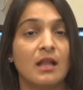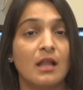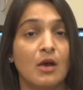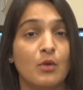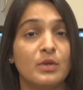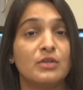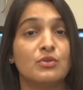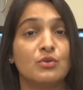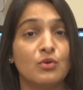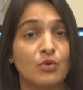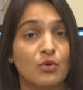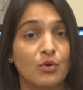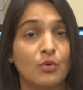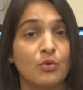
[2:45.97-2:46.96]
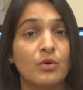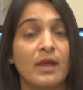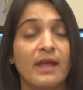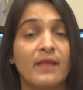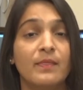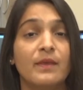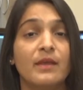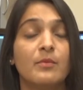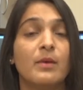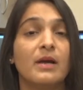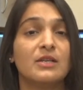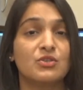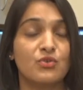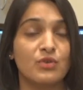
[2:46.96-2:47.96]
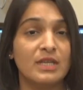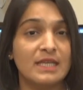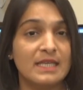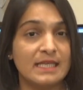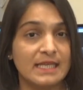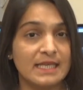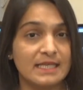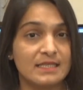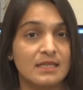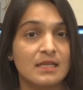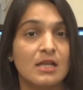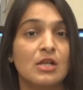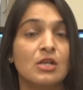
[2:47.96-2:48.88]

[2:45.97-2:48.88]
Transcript: allow it to grow and thereby shrinking it.